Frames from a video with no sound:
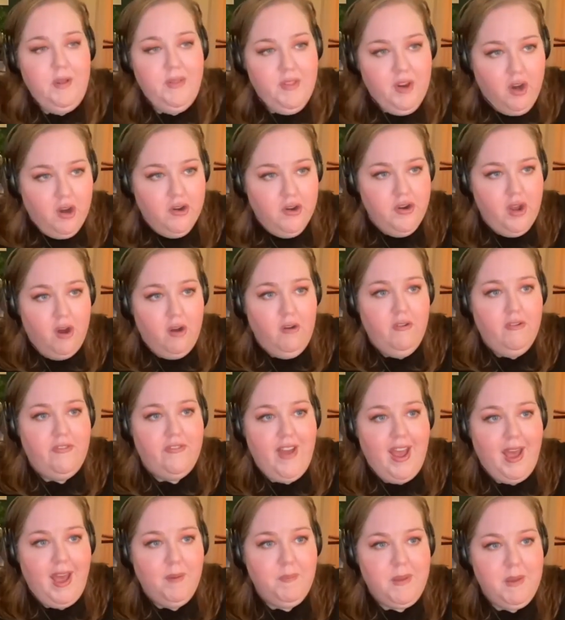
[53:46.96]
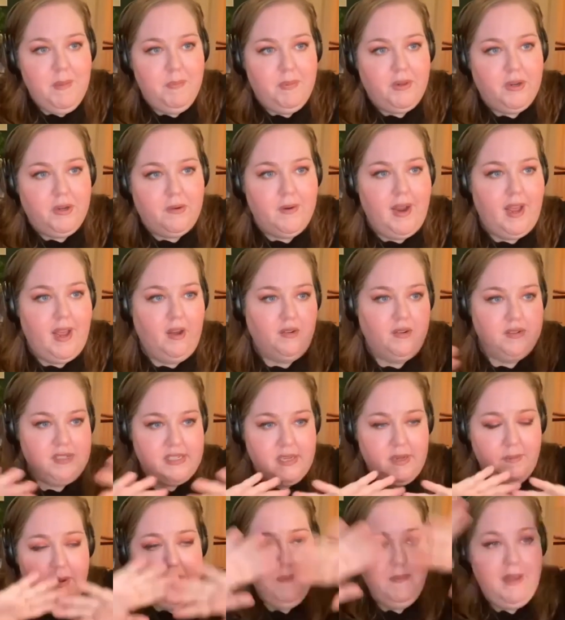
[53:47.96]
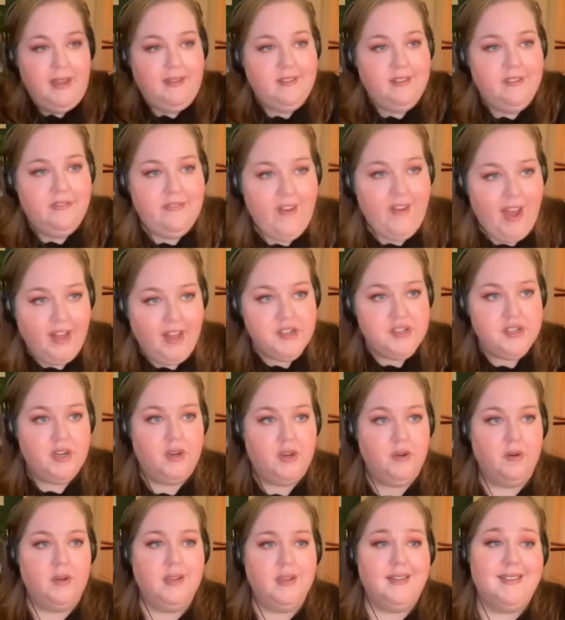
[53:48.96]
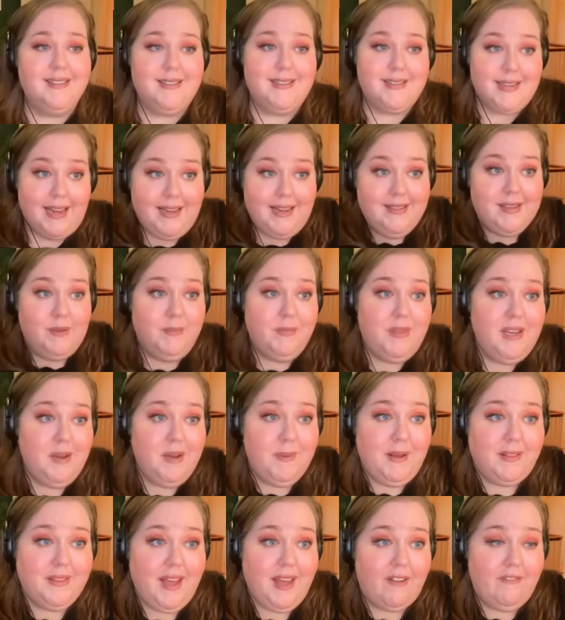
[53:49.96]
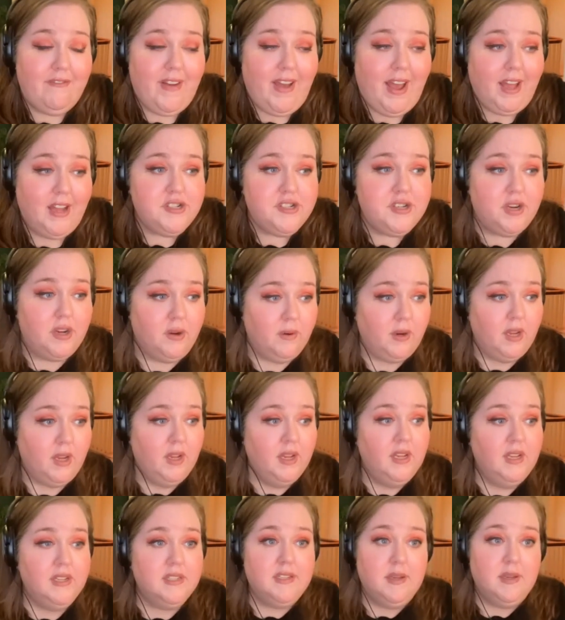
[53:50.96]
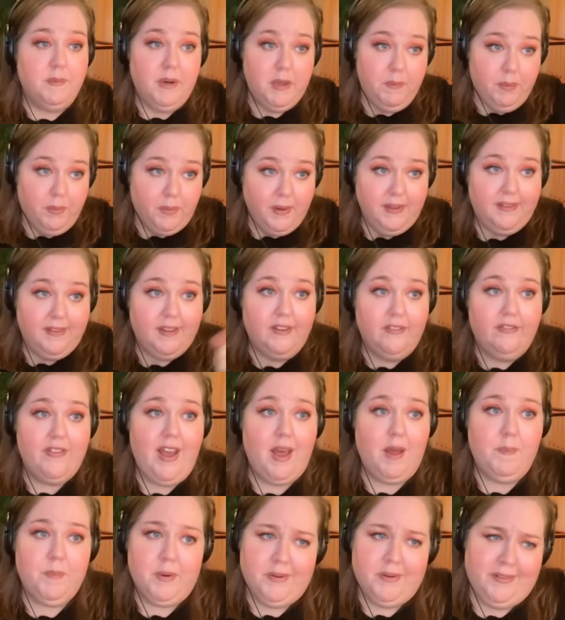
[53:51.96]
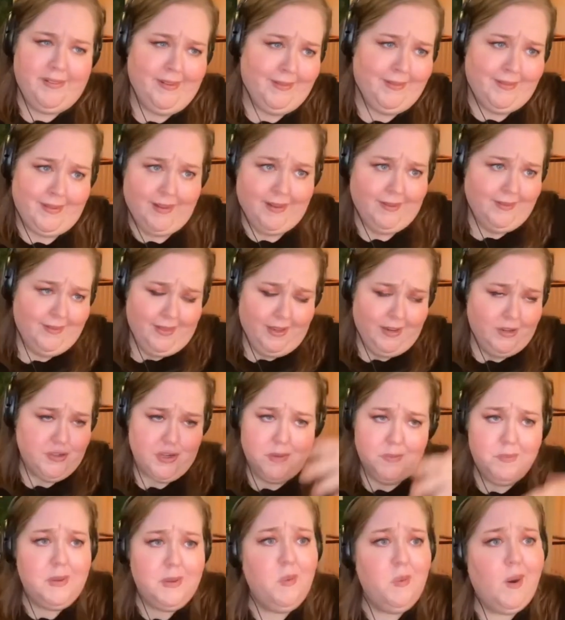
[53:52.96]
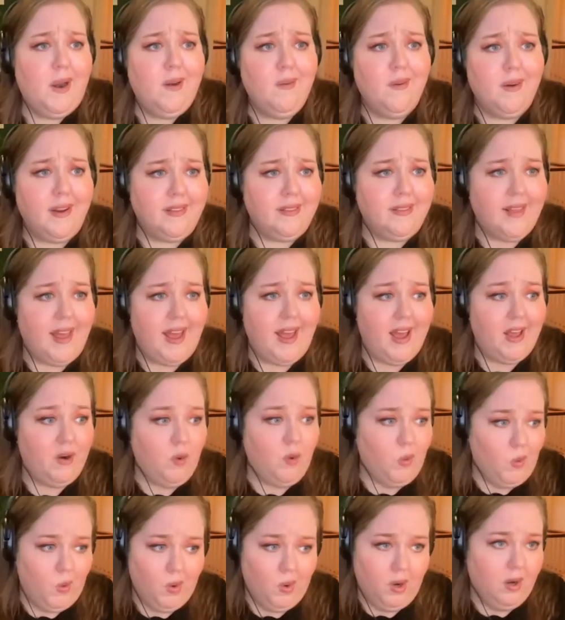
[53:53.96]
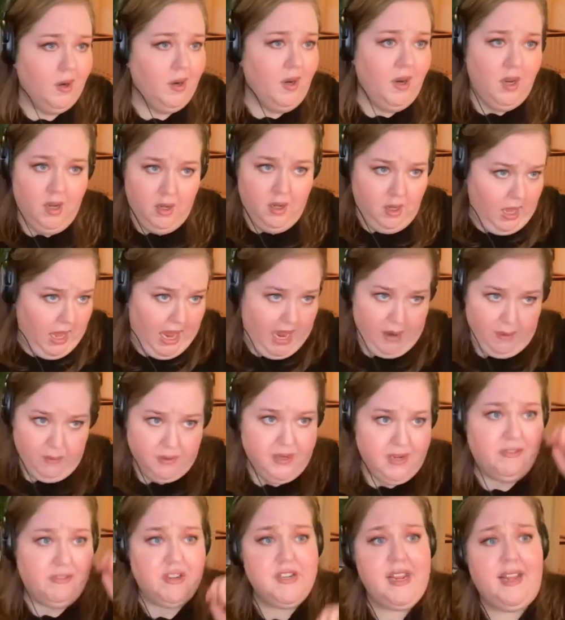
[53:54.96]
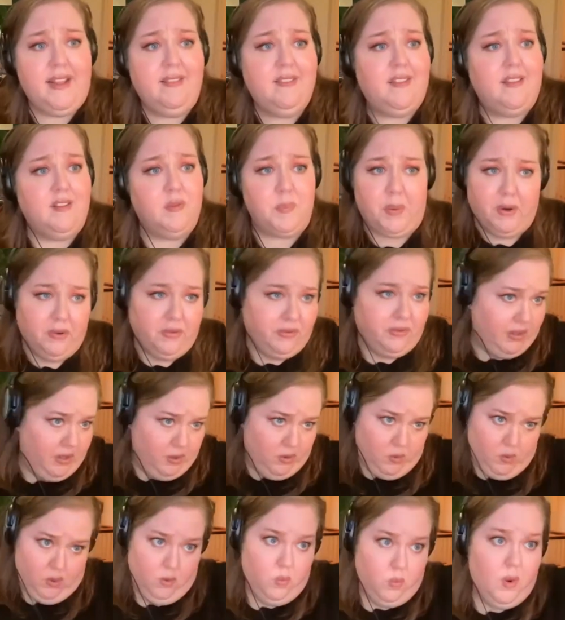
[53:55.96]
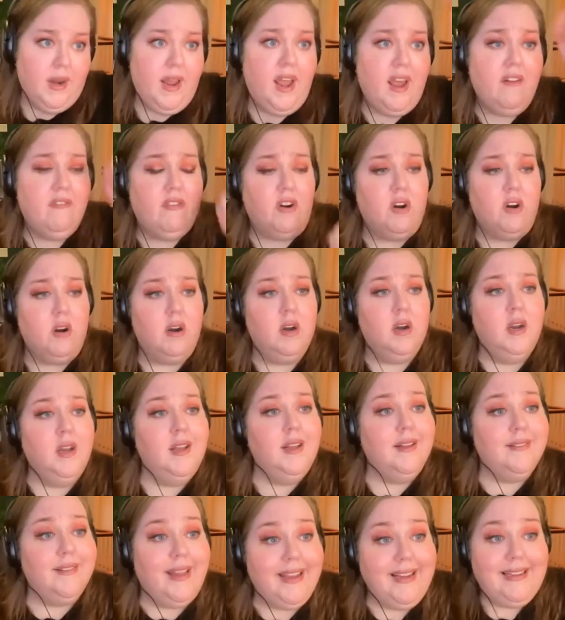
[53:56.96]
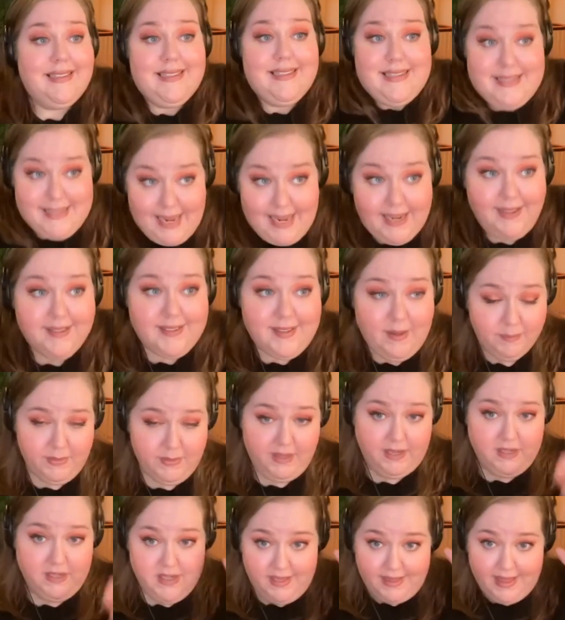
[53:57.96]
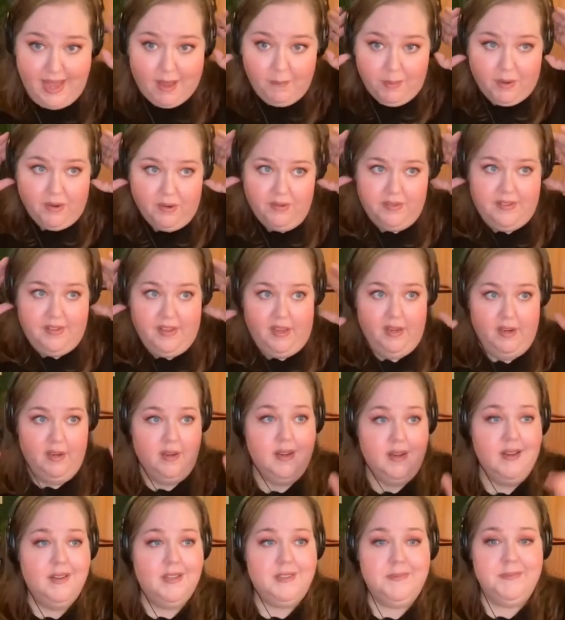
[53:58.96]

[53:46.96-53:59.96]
when there are no fat people around, somebody makes a fat joke, say something about that fat joke. Somebody points at a fat person and says they shouldn't be wearing that, or I would never date this person, or whatever. Like, say something to that person.